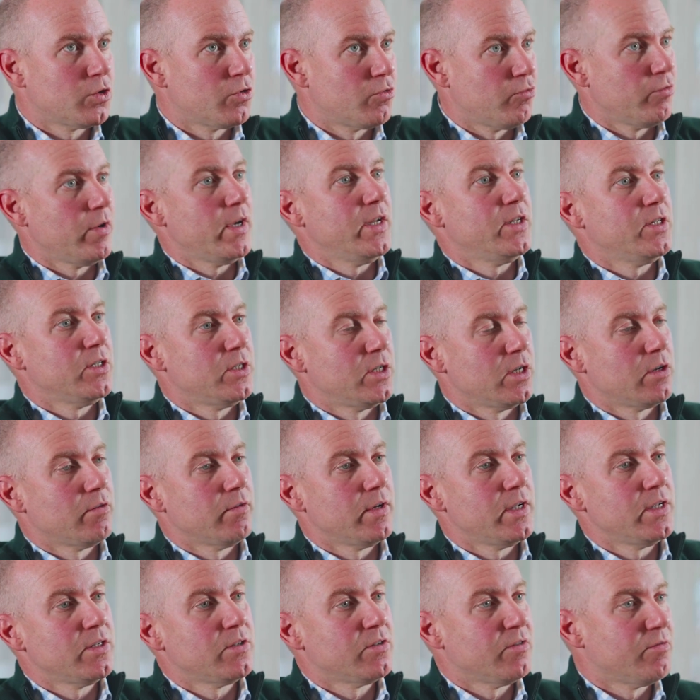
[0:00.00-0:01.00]
greater
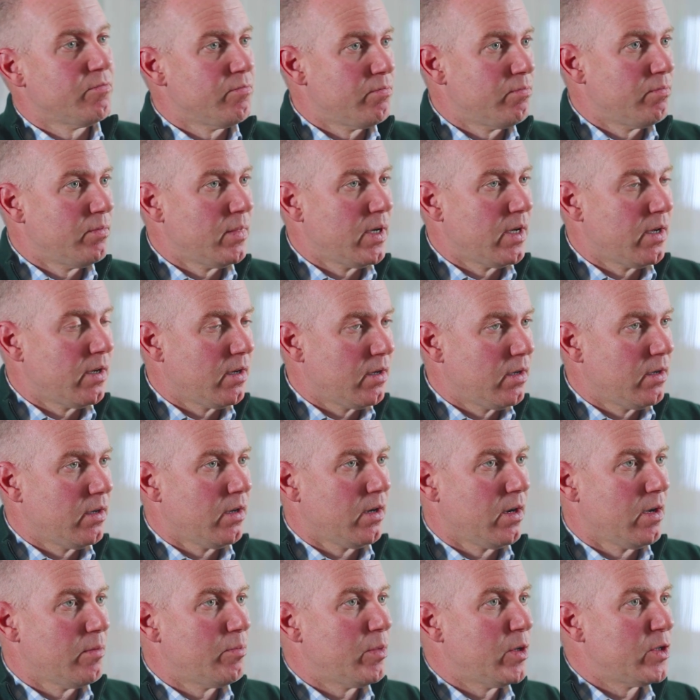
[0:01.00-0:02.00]
degrees of
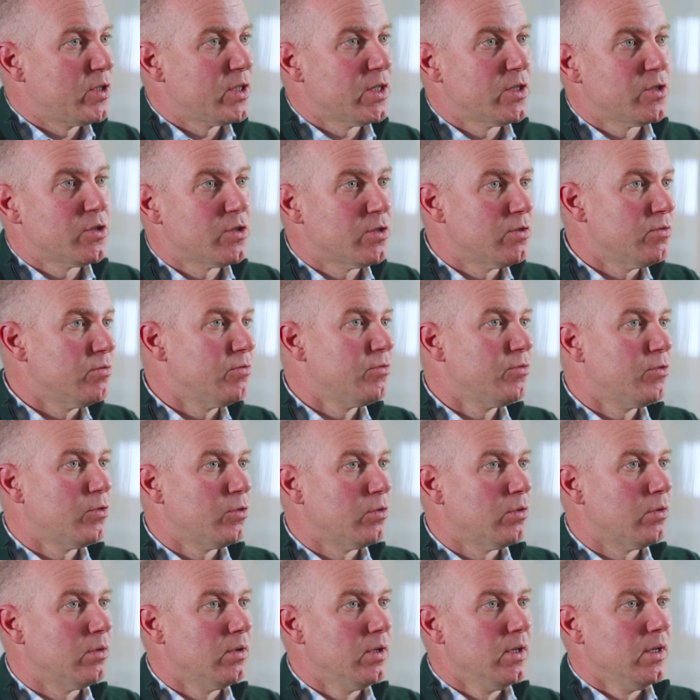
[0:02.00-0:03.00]
hypotension
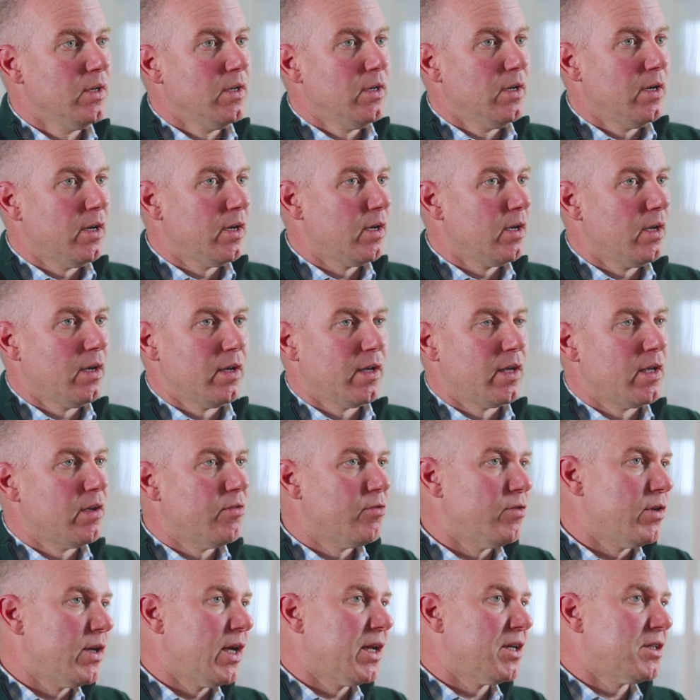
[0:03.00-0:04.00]
for a
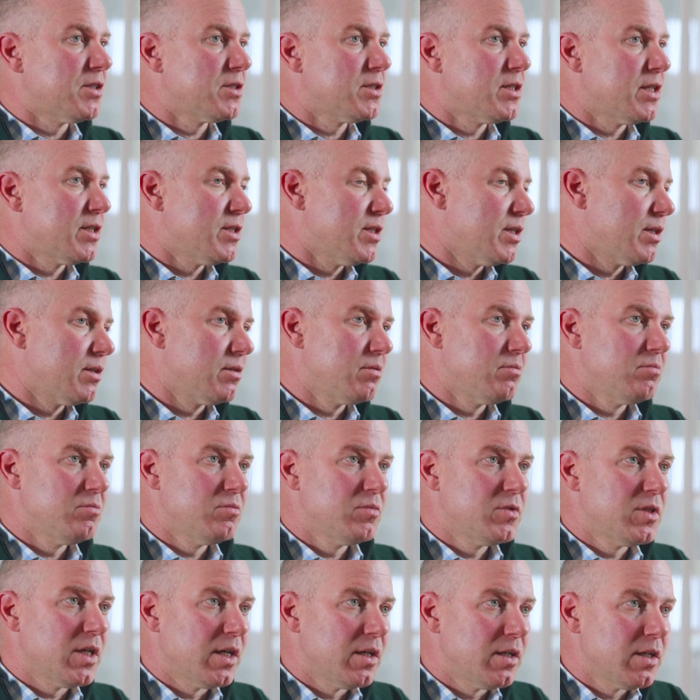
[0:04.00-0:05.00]
given anesthetic
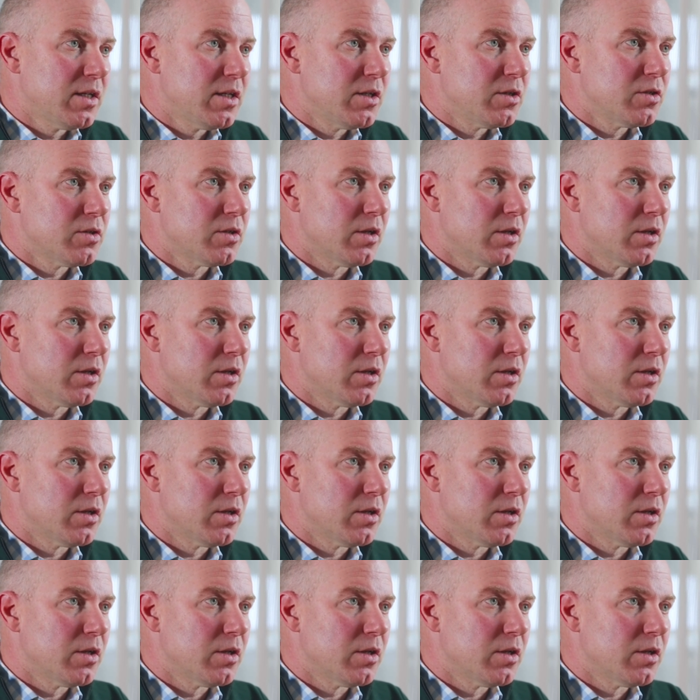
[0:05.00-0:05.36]
technique.